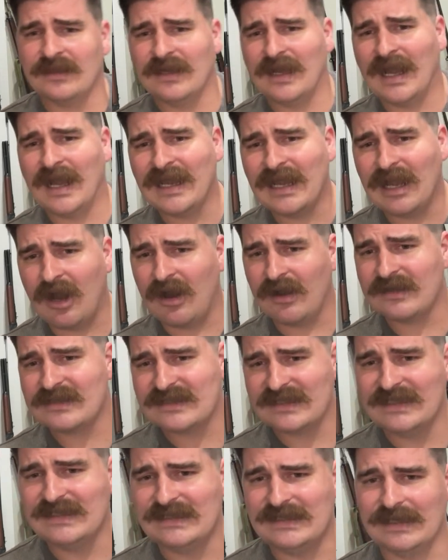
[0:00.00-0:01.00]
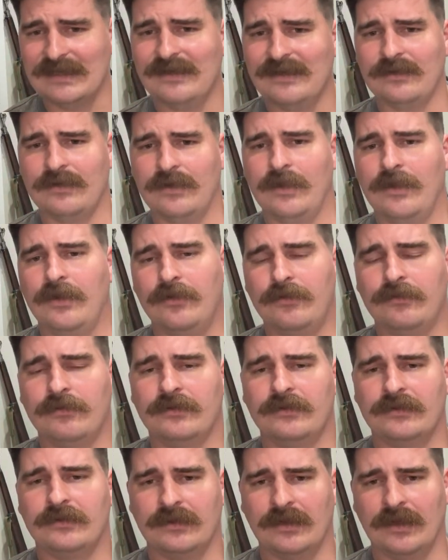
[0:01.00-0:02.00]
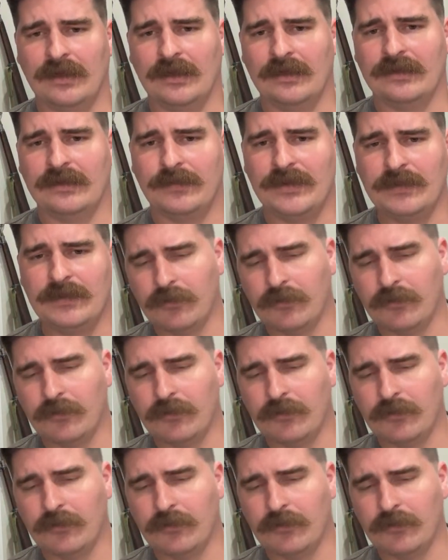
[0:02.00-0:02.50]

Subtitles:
I honestly didn't know that people